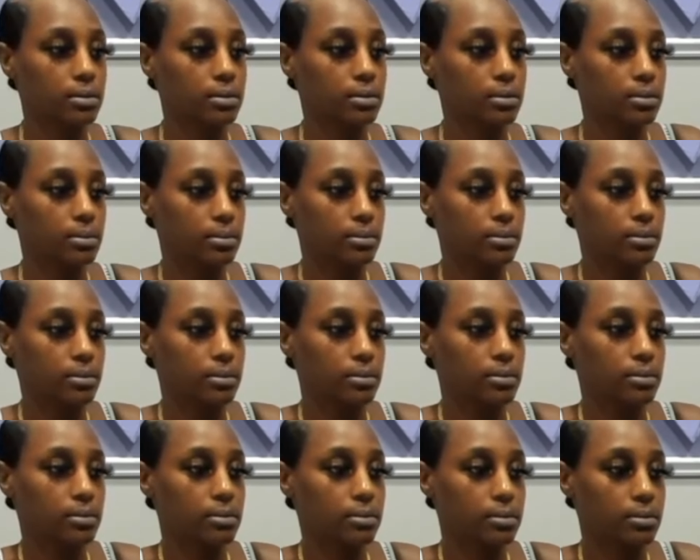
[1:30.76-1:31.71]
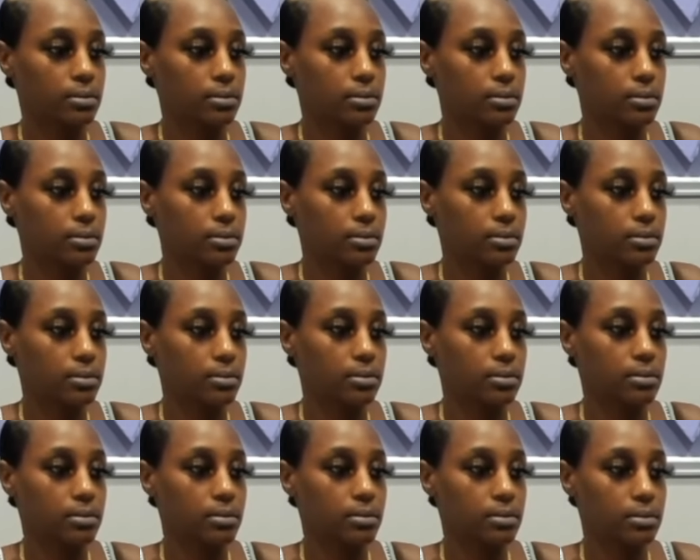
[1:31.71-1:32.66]

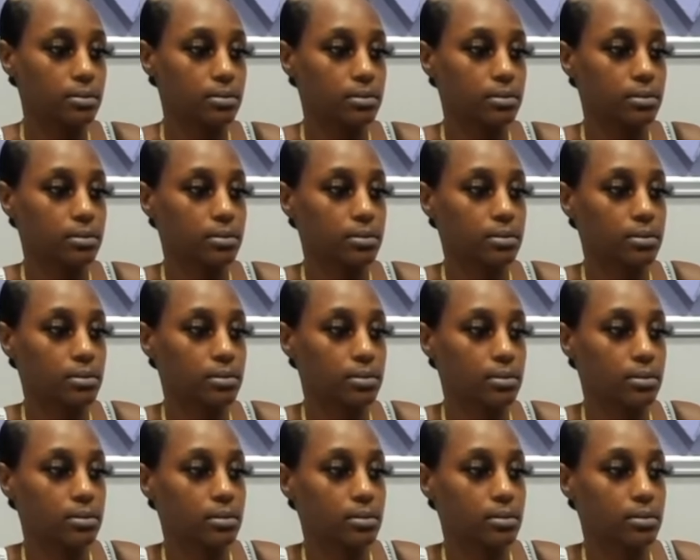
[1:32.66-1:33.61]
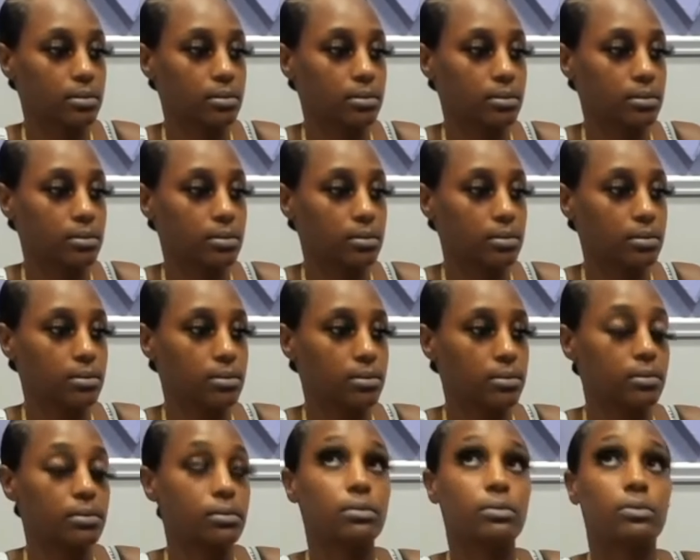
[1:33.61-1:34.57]

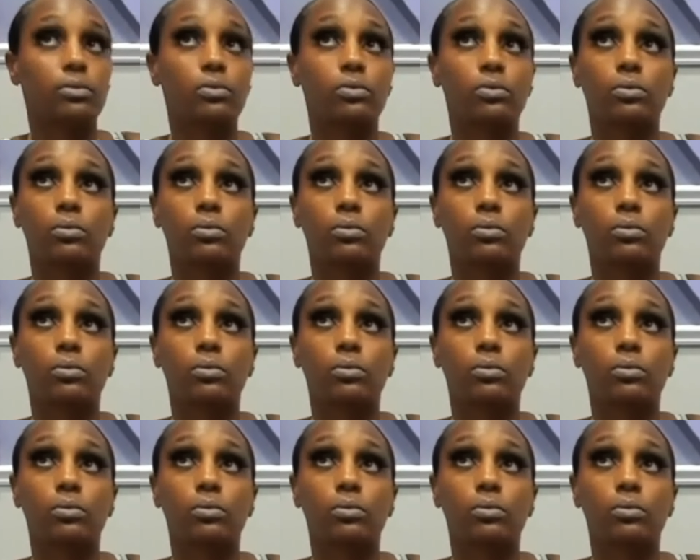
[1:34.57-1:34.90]
(not speaking)